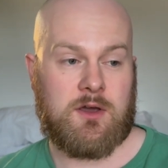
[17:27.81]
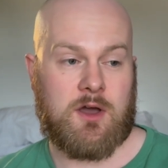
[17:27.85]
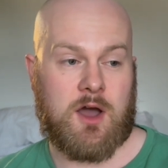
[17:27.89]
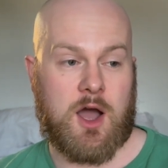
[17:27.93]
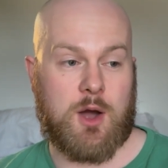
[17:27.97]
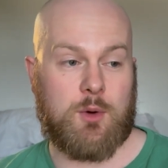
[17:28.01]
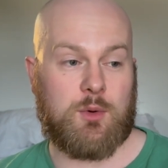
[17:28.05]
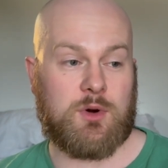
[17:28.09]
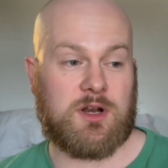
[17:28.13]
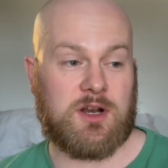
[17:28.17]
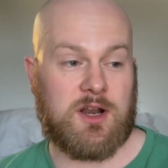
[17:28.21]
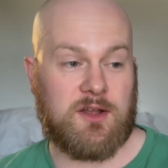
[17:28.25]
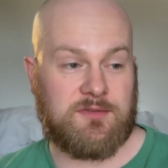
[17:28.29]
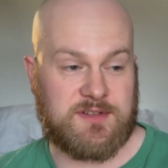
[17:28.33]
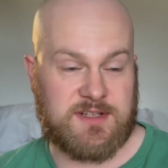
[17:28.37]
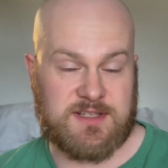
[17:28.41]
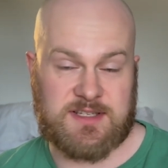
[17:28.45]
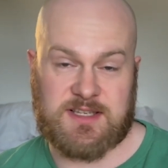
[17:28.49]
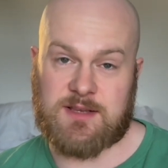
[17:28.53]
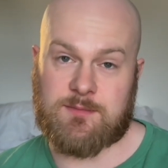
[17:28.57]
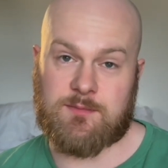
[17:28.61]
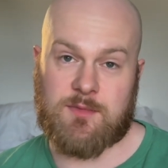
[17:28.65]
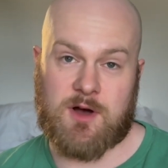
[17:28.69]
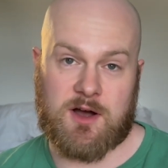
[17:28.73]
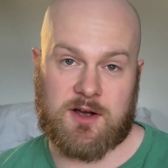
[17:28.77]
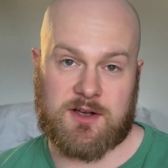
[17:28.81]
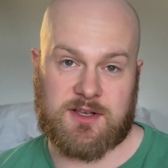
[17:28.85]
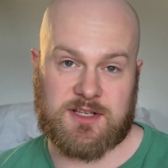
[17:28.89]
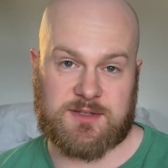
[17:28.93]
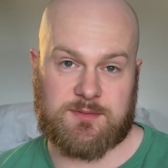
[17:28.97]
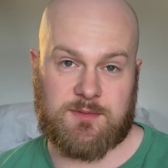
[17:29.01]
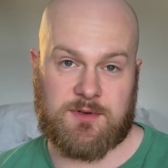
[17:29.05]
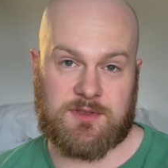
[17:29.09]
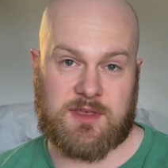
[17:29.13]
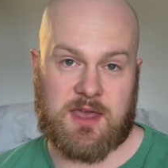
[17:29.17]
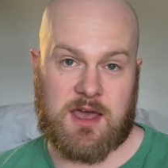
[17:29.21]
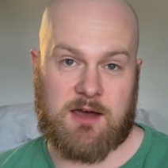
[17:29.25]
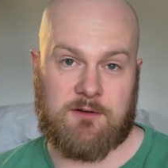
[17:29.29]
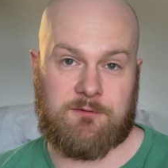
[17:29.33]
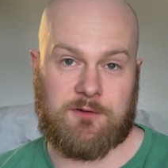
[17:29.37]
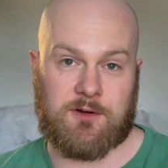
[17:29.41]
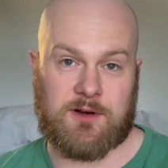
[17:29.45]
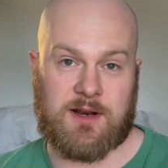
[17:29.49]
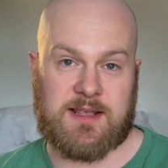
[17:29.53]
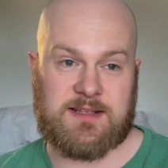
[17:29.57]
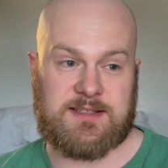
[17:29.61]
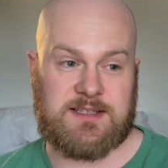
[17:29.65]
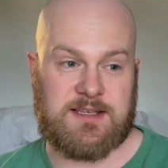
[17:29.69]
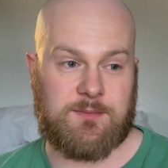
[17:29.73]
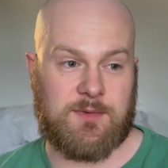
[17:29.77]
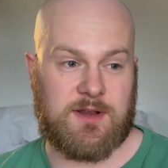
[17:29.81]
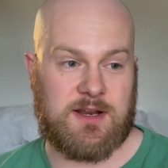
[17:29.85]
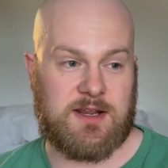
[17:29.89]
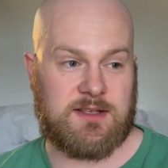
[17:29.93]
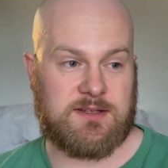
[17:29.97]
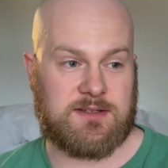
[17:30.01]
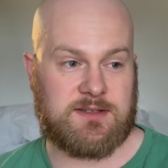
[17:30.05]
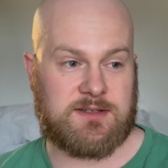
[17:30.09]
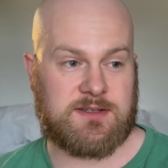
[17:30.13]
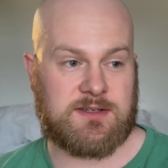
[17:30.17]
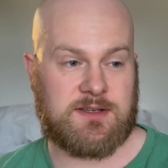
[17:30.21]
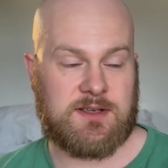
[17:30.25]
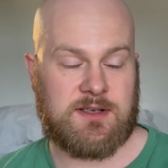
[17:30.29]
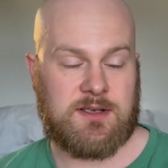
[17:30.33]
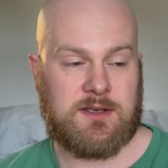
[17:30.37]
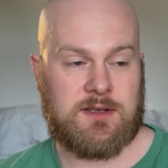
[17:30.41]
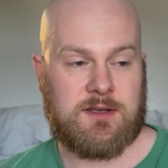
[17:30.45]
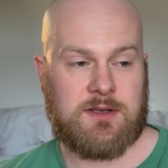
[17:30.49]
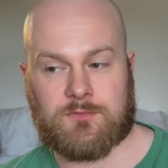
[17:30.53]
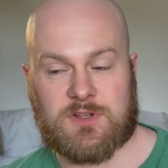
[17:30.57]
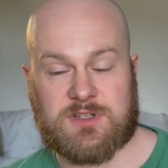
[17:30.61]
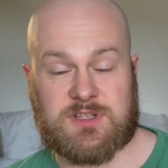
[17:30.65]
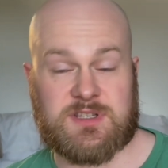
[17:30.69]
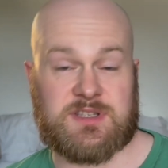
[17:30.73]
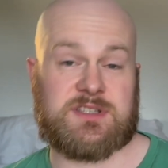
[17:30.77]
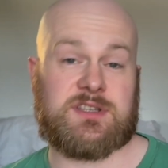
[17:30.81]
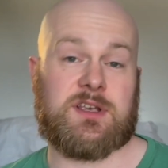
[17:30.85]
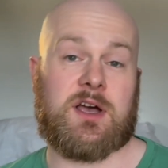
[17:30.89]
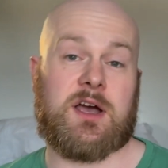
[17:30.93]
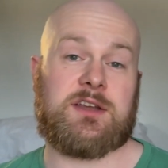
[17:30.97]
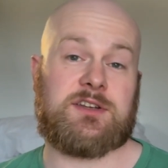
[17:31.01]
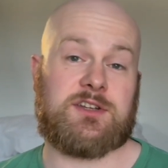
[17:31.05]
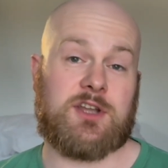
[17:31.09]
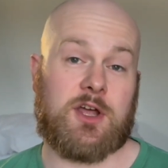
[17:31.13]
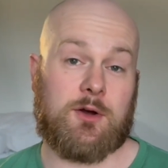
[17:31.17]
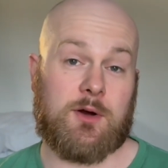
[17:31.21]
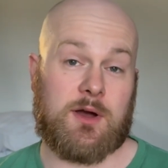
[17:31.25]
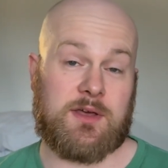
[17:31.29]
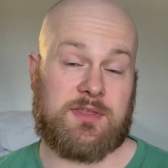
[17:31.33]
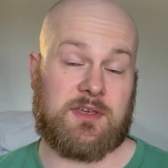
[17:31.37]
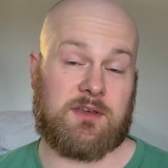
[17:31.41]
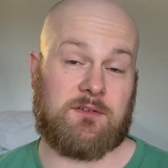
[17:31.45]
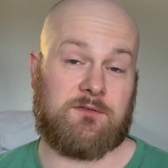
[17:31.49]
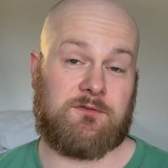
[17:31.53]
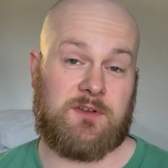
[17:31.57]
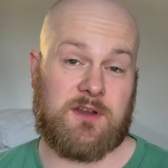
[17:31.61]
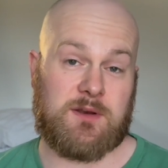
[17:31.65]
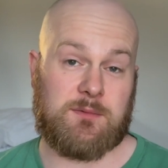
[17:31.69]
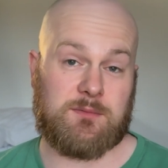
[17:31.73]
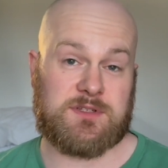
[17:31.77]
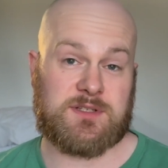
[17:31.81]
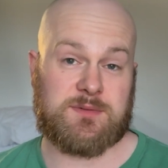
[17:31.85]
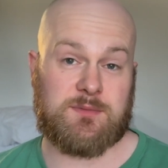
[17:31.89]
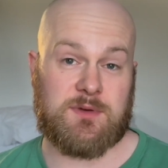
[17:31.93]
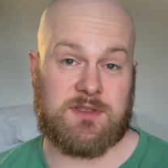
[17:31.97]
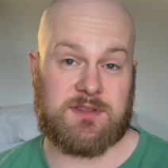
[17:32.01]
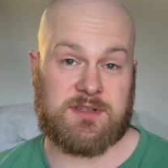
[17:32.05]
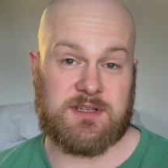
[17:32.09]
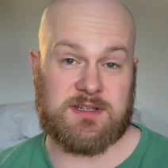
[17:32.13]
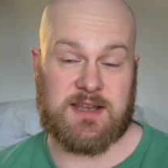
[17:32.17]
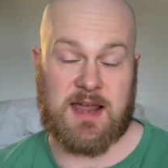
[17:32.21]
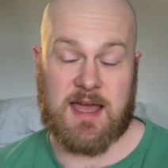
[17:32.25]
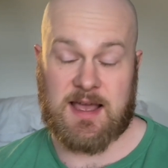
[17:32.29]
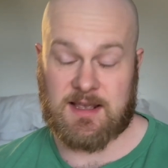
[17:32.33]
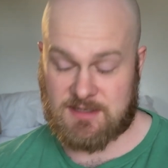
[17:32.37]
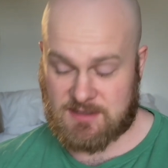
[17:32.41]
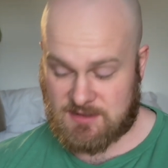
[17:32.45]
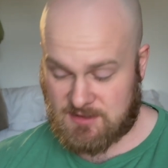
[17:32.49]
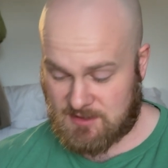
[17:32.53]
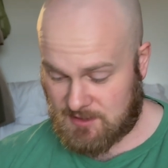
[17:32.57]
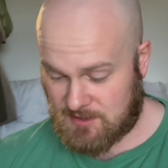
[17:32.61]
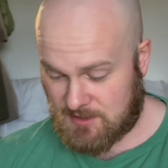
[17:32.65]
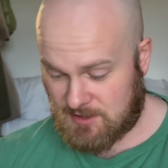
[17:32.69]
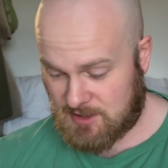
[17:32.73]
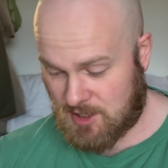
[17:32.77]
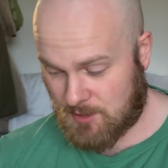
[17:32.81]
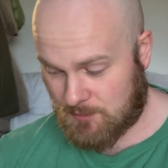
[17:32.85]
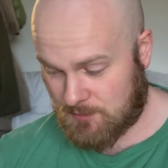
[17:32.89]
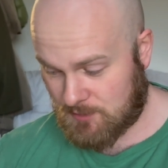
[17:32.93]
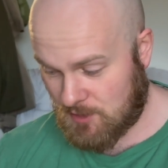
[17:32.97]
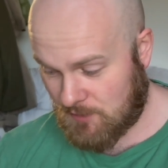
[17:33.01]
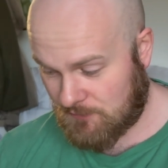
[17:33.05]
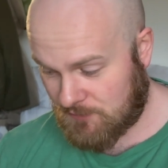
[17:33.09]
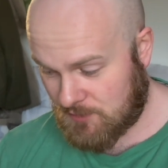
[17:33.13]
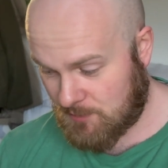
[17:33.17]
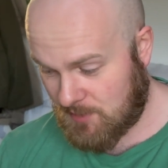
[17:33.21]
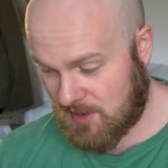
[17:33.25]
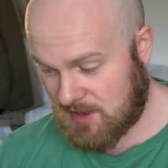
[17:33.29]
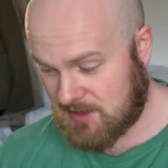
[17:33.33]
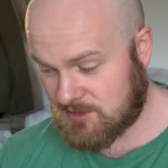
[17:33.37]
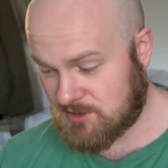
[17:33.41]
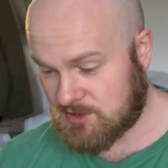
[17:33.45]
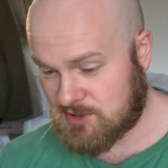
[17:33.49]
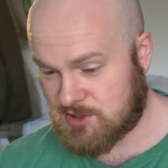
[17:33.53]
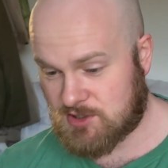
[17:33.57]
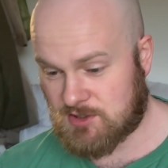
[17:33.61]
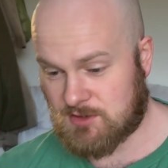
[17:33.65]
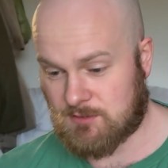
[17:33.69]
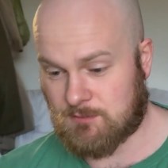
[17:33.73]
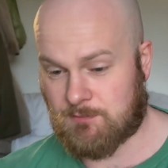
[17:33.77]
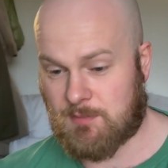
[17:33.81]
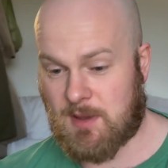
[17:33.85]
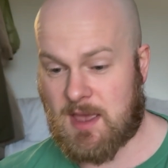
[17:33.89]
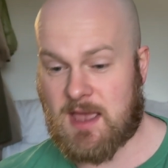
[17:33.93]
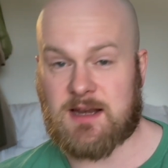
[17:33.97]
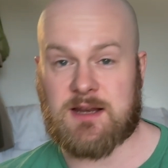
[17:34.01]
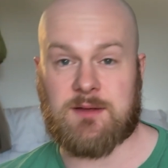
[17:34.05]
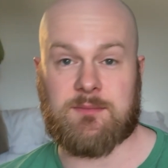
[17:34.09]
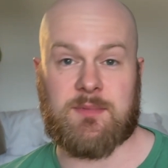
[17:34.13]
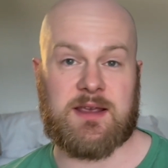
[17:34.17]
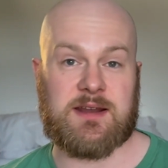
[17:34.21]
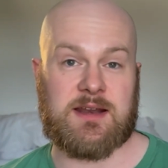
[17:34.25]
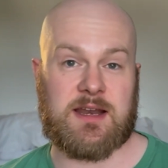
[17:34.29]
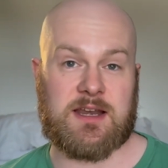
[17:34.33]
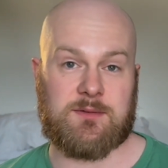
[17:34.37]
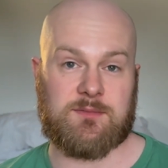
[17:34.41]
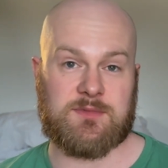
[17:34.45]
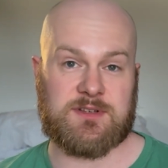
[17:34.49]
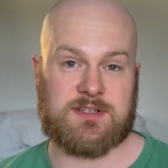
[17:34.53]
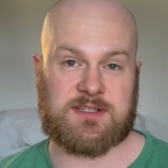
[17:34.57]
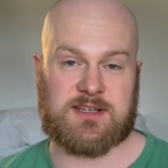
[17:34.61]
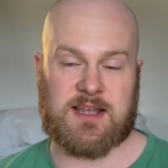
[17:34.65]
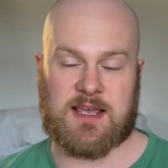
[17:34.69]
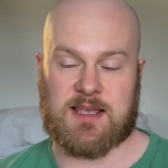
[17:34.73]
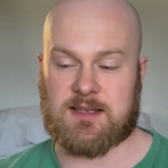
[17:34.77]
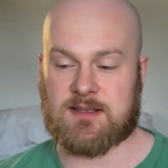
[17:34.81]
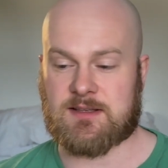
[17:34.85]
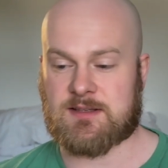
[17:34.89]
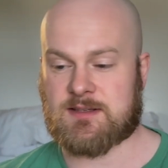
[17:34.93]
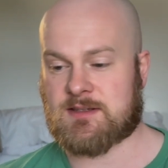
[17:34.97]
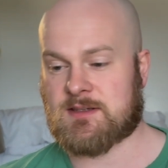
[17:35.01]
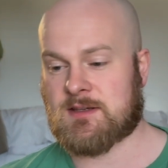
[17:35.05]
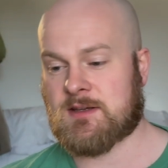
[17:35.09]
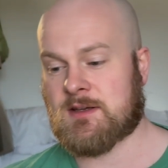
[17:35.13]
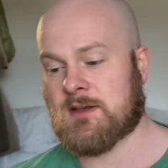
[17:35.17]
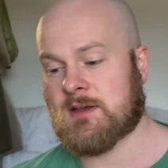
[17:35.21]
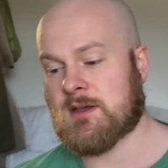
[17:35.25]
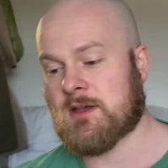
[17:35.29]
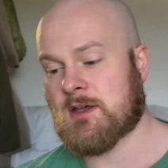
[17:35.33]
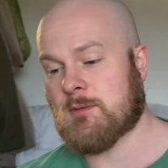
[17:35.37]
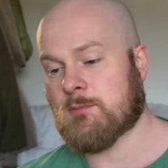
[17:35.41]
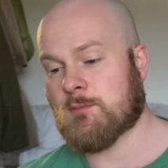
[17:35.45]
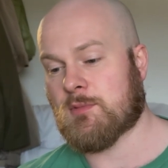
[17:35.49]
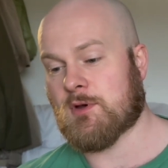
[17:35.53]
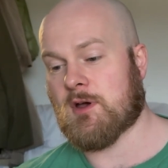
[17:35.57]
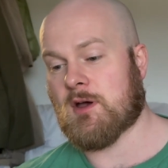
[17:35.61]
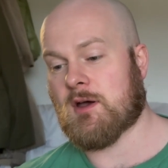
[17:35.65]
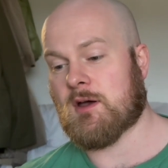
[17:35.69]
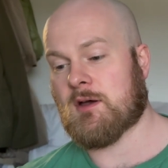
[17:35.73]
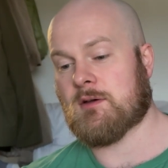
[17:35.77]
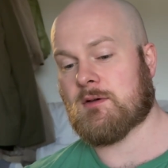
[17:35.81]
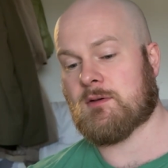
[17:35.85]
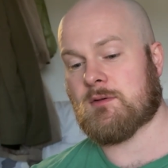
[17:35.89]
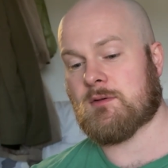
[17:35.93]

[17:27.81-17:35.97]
I would love to see Marcus Smith get a full 80 minutes. As a side note, I think Finn Smith did excellently coming off the bench, barely made any mistakes. But